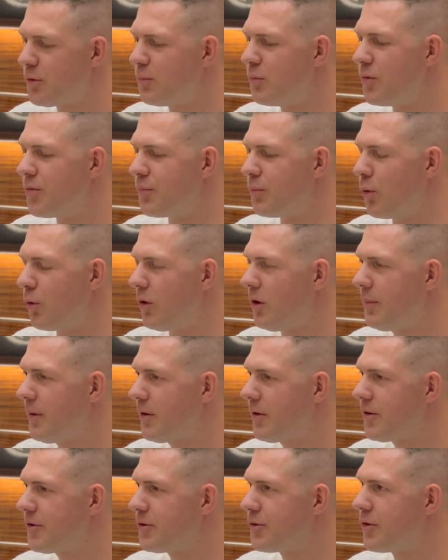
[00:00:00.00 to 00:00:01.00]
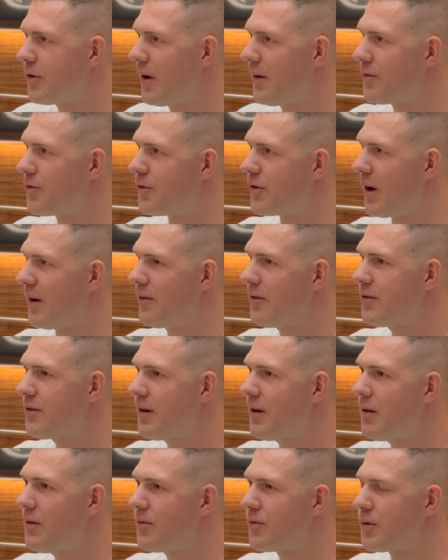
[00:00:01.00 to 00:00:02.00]
you move more because you don't have to drive
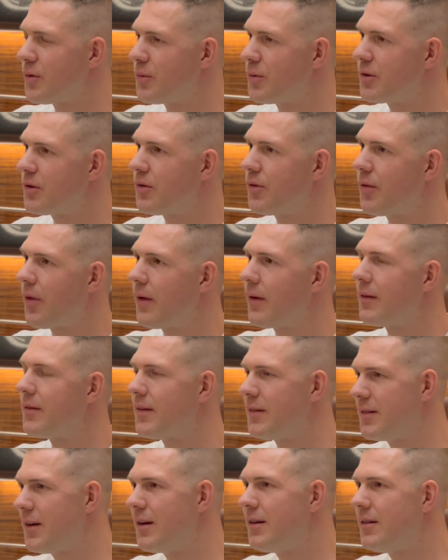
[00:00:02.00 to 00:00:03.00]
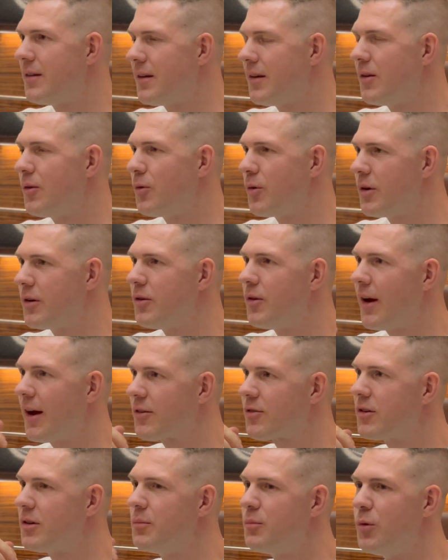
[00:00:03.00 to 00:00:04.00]
yourself, or would you think then, or you
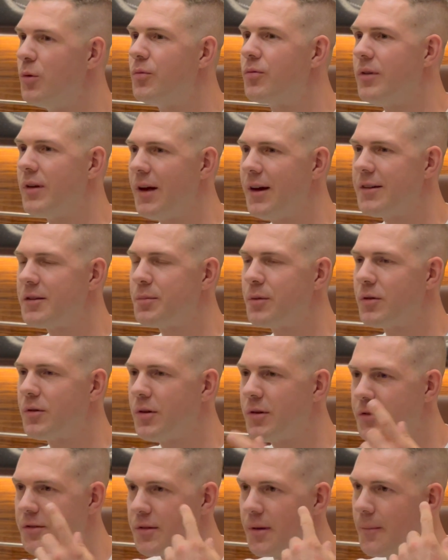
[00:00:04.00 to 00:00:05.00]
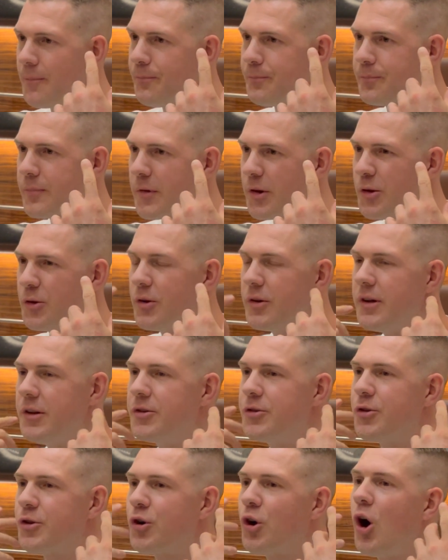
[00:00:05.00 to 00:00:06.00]
actually move less because you don't
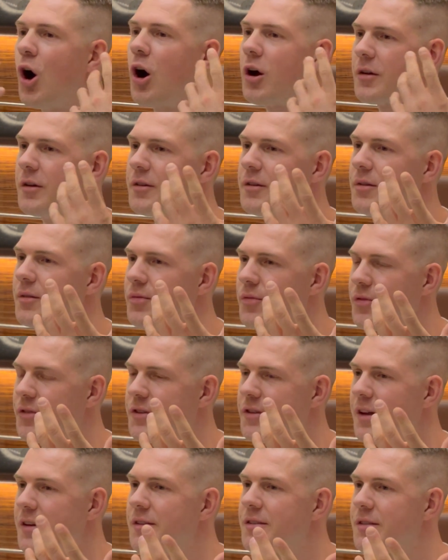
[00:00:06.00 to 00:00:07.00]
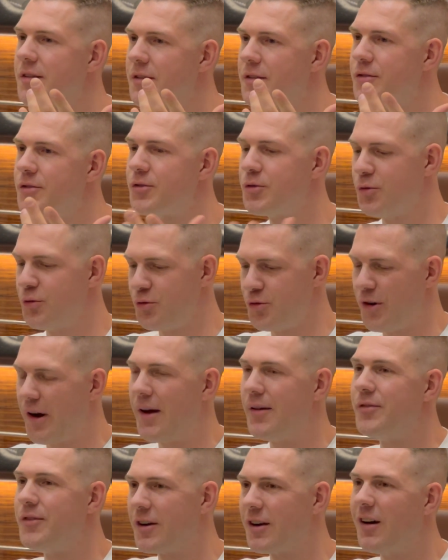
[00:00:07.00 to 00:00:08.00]
need your cognitive senses to
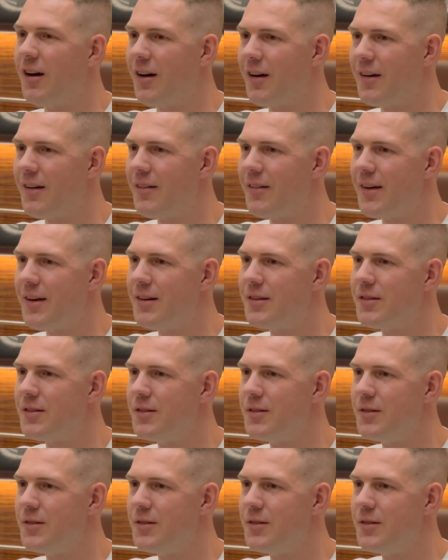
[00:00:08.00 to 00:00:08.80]
drive the car, right?